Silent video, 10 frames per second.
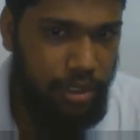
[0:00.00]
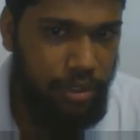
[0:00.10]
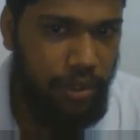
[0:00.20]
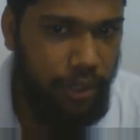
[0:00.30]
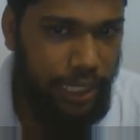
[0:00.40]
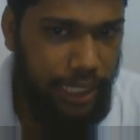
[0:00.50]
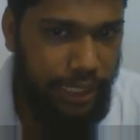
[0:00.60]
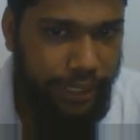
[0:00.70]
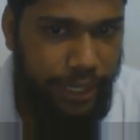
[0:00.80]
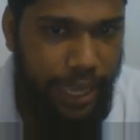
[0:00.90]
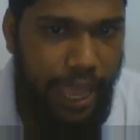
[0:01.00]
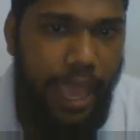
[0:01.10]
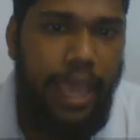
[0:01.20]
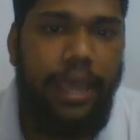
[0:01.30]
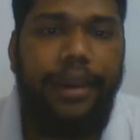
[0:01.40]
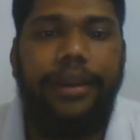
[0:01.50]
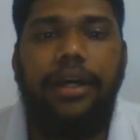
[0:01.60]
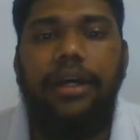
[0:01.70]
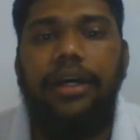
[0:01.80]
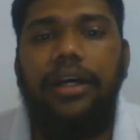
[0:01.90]
Okay. and
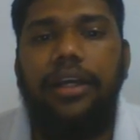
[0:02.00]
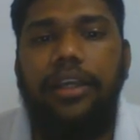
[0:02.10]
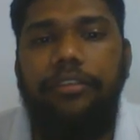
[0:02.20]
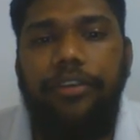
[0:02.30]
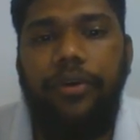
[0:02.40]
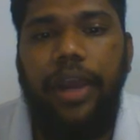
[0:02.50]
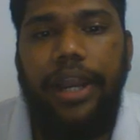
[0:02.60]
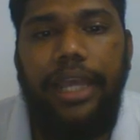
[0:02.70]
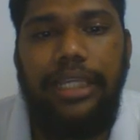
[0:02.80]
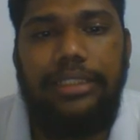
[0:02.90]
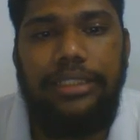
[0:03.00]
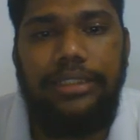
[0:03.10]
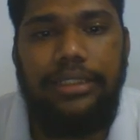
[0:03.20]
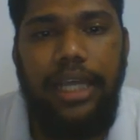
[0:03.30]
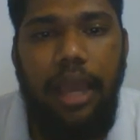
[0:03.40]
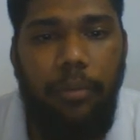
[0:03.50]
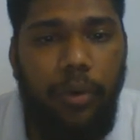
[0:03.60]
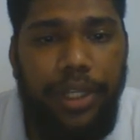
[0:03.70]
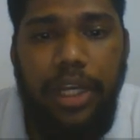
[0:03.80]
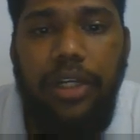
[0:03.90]
if you add excess
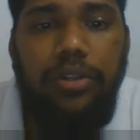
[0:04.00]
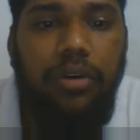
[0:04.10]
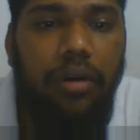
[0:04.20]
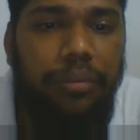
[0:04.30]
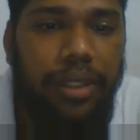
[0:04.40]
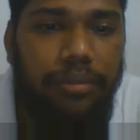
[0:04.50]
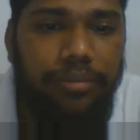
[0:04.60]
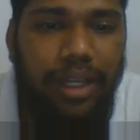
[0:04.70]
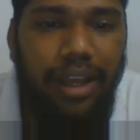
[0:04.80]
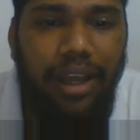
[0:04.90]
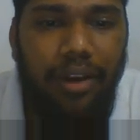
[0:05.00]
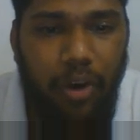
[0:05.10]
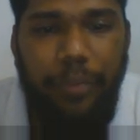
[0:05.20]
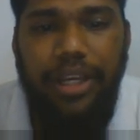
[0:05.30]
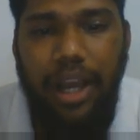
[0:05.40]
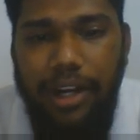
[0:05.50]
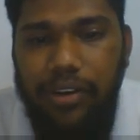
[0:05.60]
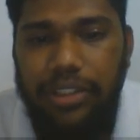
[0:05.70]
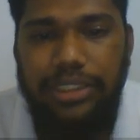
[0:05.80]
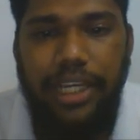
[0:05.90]
ammonia to chromium chromic
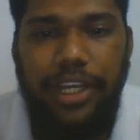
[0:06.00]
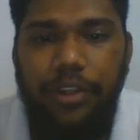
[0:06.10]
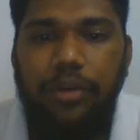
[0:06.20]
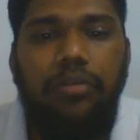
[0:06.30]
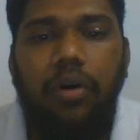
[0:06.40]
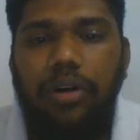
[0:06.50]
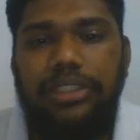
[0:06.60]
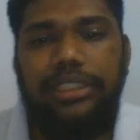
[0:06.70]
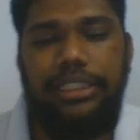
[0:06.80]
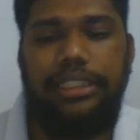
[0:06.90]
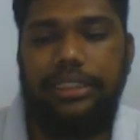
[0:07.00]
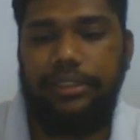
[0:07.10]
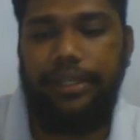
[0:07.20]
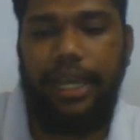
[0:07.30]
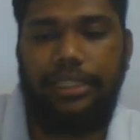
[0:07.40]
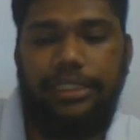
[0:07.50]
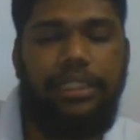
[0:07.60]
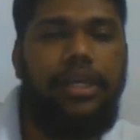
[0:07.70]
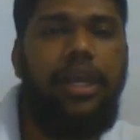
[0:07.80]
hydroxide, you won't see this reaction.